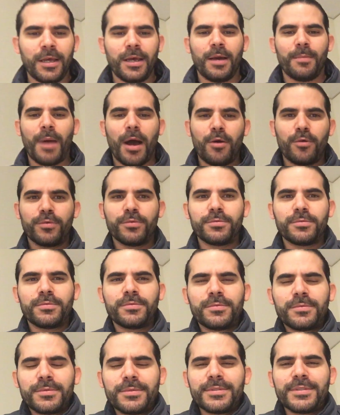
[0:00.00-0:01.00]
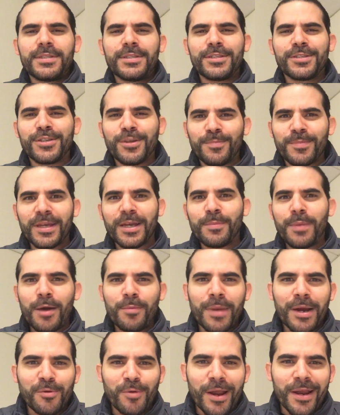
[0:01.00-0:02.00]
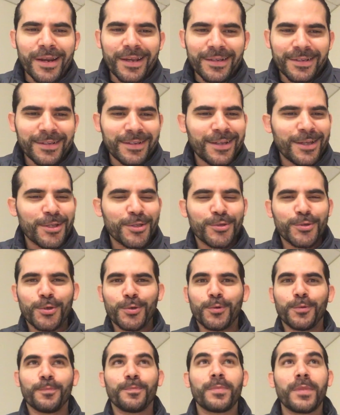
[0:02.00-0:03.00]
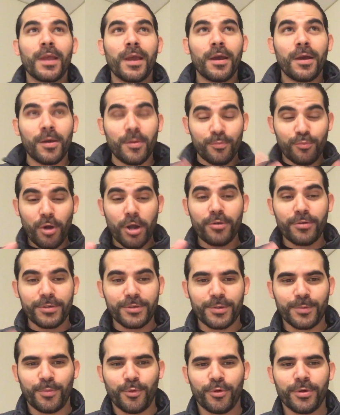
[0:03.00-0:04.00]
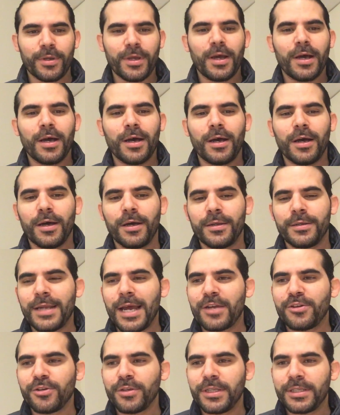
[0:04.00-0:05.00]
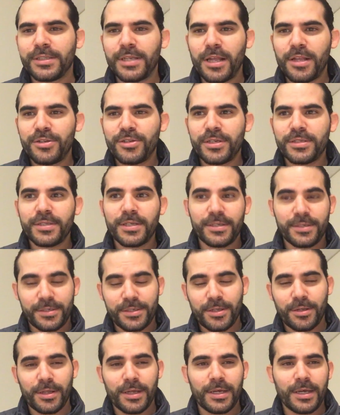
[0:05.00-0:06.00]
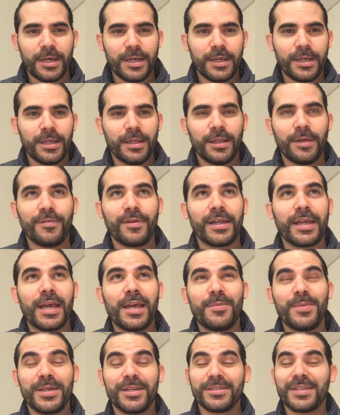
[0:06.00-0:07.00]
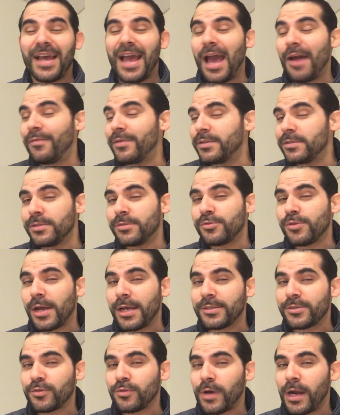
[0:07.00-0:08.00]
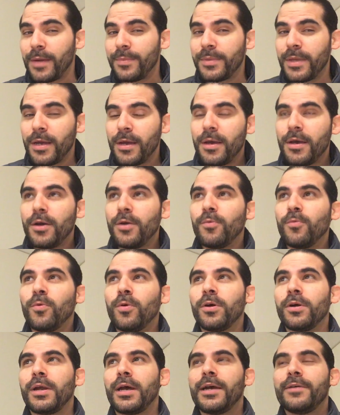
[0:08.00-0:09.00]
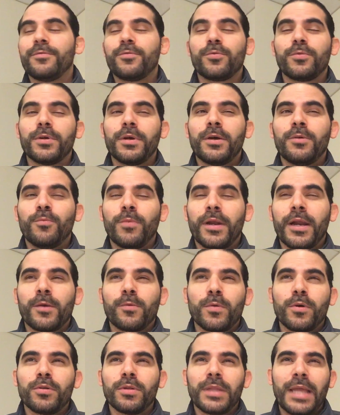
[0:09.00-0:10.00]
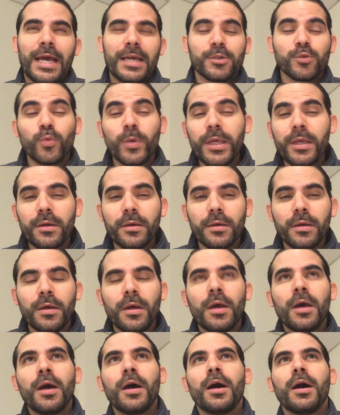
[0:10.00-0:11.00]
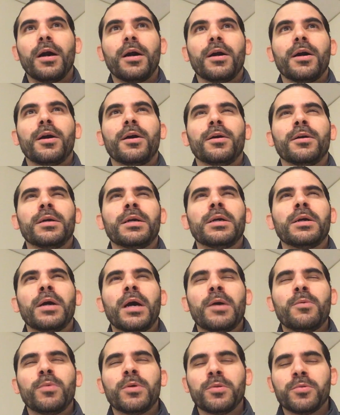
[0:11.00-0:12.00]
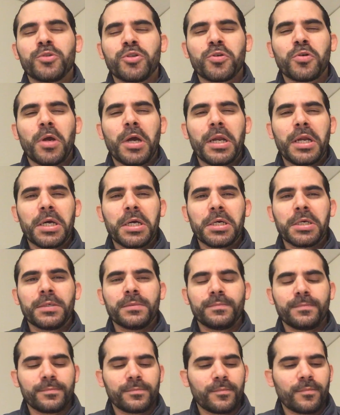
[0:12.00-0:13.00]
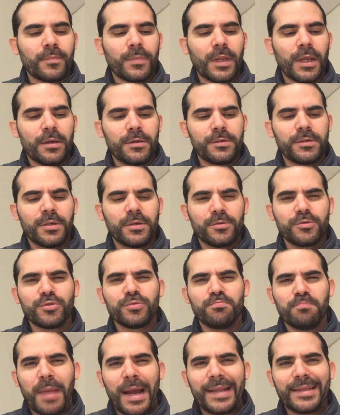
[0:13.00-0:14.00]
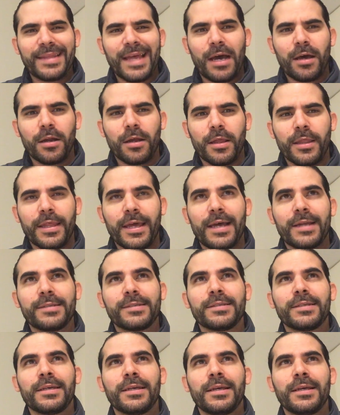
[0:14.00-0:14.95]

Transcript: about something about my writing. So, progress report. Natural intelligence is still at 11K because I haven't transcribed what I wrote last week. We'll try to bite down on that,